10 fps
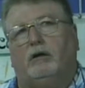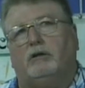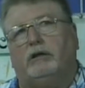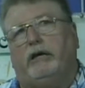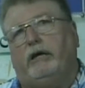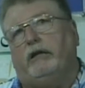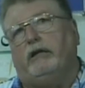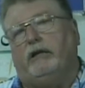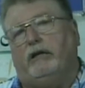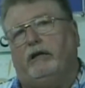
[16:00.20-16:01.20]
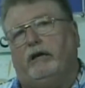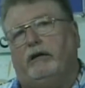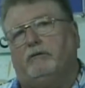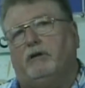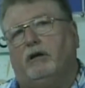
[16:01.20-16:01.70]
clean, and then they
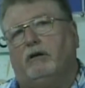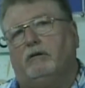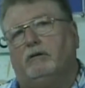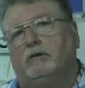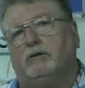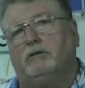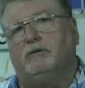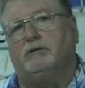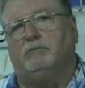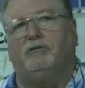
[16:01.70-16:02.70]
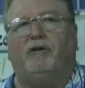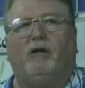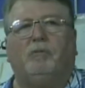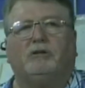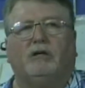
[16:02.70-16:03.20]
can, some
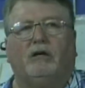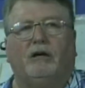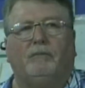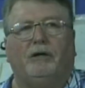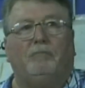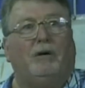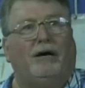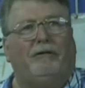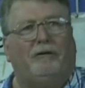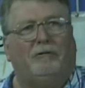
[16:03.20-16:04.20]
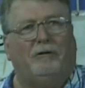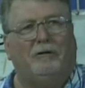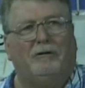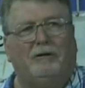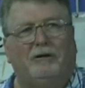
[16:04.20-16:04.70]
developers can come in, buy their
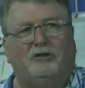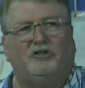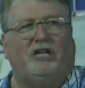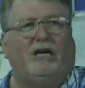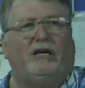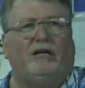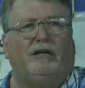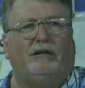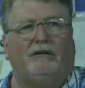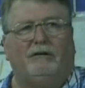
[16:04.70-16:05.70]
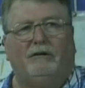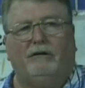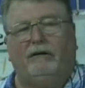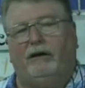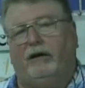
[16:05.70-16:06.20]
stake in it,
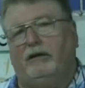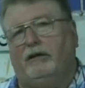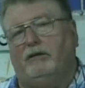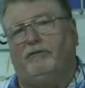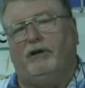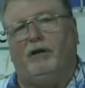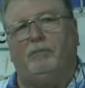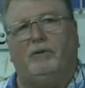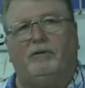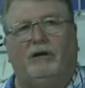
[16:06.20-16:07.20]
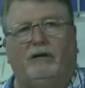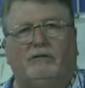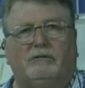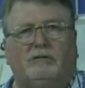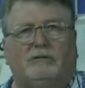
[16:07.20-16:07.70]
and then develop it,
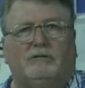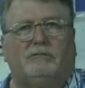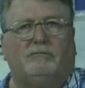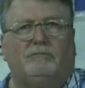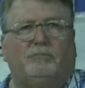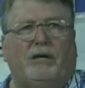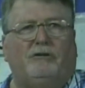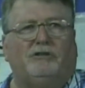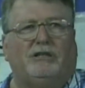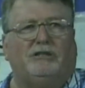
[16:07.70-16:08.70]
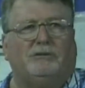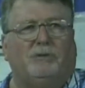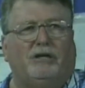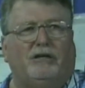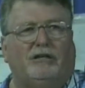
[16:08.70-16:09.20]
or pay the city some
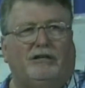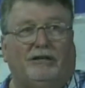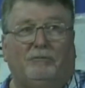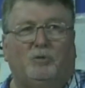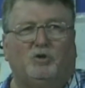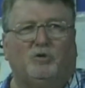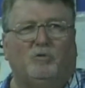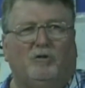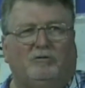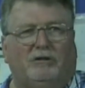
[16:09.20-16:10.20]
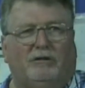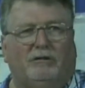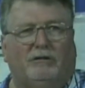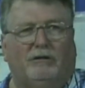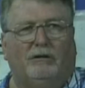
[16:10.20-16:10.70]
money, and then they put the roads in.
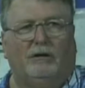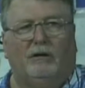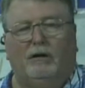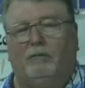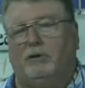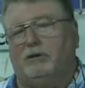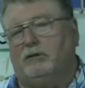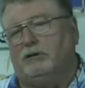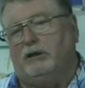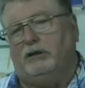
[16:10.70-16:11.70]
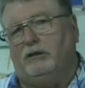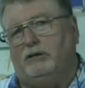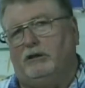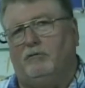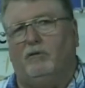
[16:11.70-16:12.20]
But the city
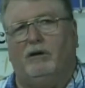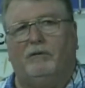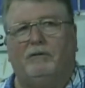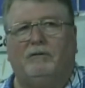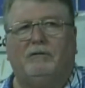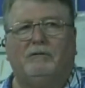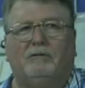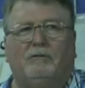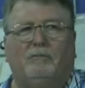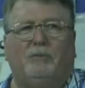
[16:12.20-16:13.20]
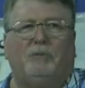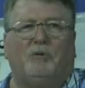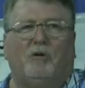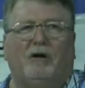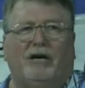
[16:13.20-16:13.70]
didn't want to be
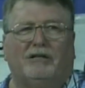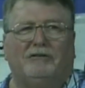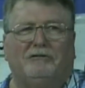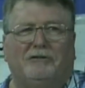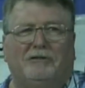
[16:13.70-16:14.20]
proactive